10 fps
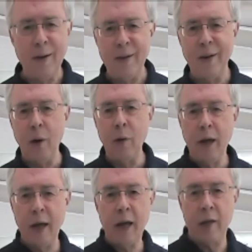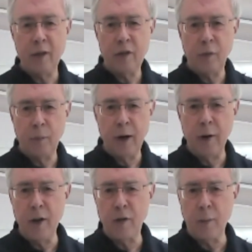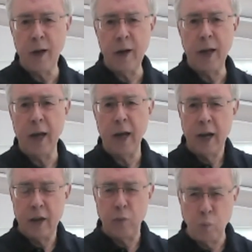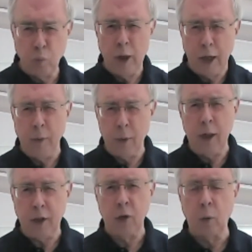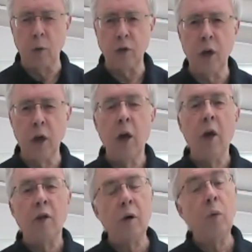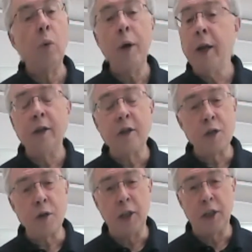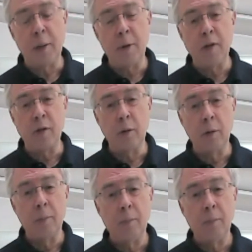you know, here, this from here it is, from here to here. It's really taut. So we need to stretch that muscle.